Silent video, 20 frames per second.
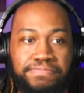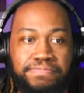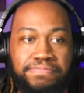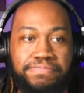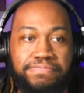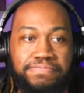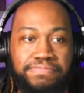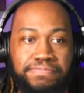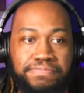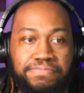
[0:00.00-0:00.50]

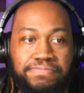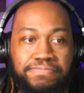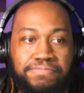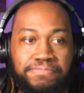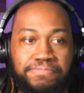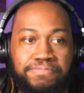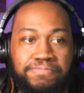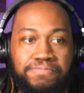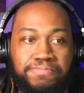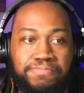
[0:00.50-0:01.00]

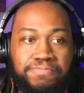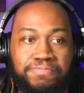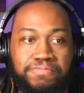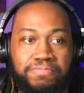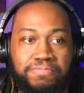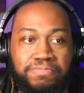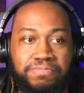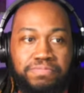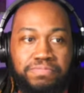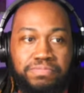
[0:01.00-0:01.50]

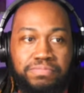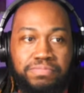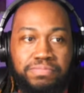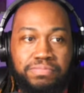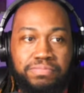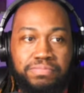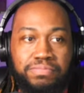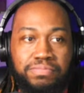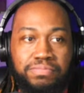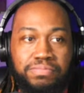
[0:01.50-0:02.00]

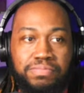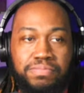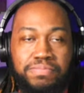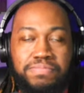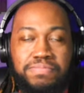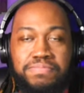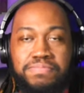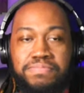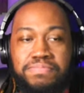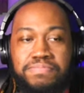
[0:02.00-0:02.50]

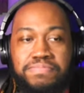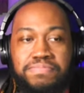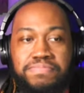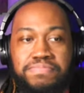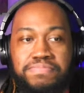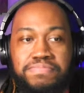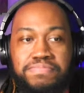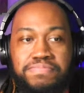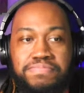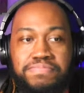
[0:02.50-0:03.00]

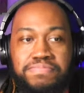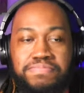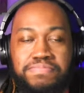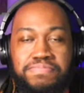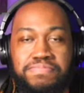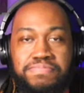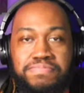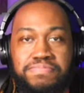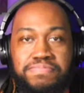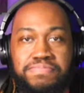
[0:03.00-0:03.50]

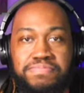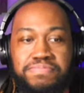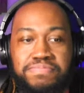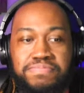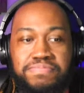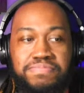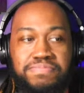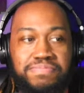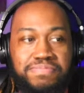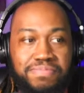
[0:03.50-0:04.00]

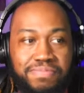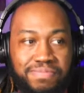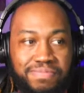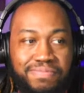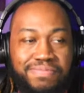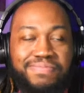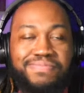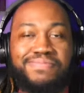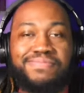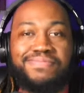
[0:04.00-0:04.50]

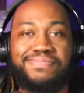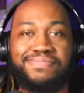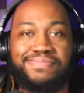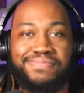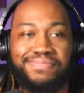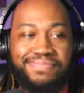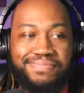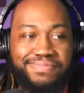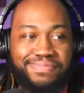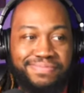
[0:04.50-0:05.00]

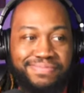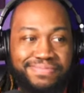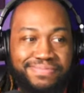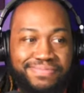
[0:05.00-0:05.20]
[no speech]